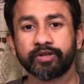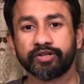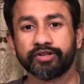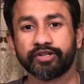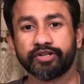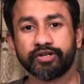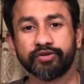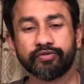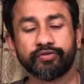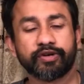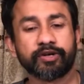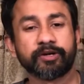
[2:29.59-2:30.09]
the
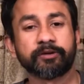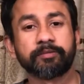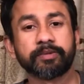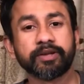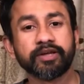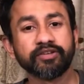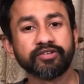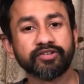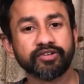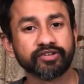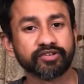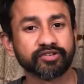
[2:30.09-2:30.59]
different
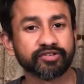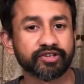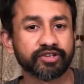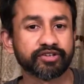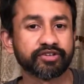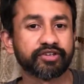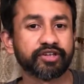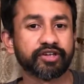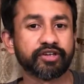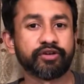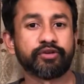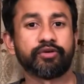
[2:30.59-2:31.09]
places
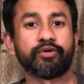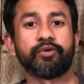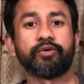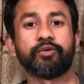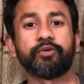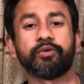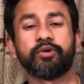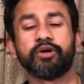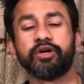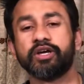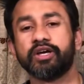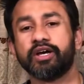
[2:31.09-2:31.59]
that they
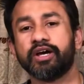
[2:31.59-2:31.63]
go.